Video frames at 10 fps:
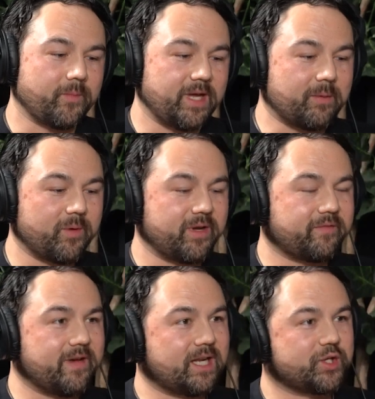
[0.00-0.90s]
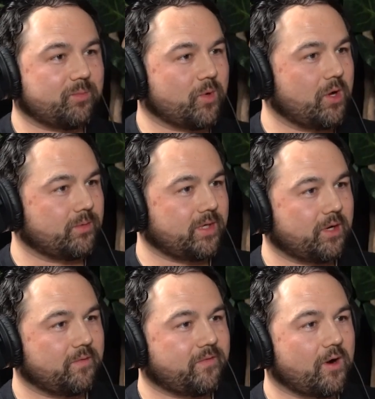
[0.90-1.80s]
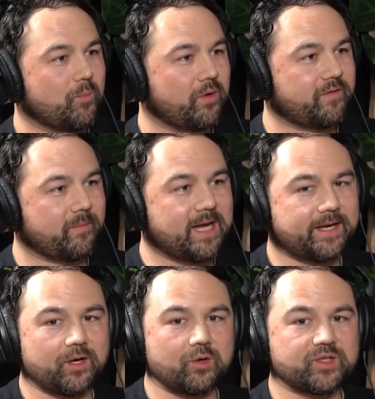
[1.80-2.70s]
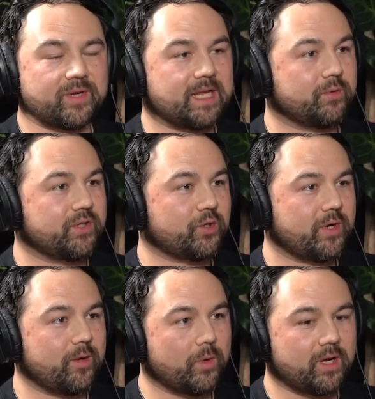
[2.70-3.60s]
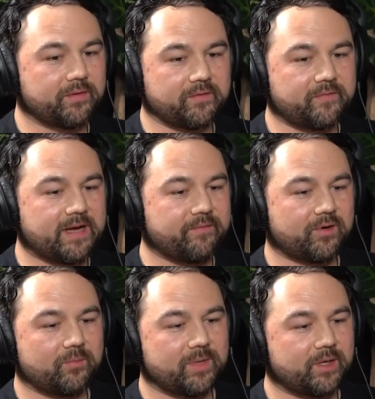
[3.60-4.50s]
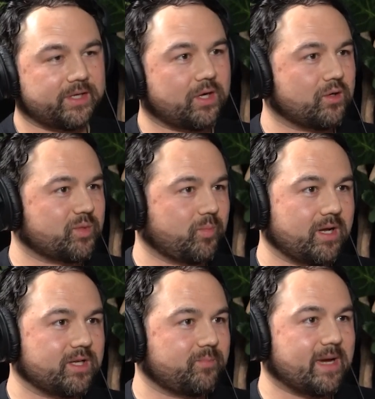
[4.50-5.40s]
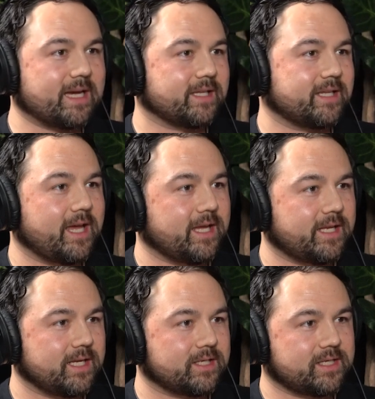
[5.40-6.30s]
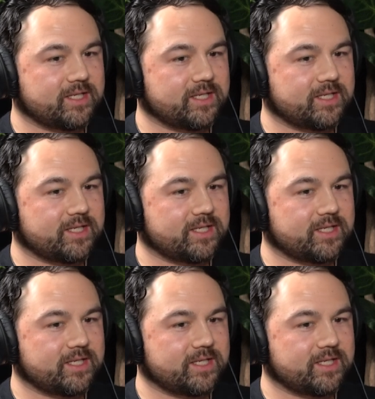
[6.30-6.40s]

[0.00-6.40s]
me, I'm a big fan of Jim Rohn. Farm boy from Idaho has been able to create wealth of $500 million plus back in the 80s.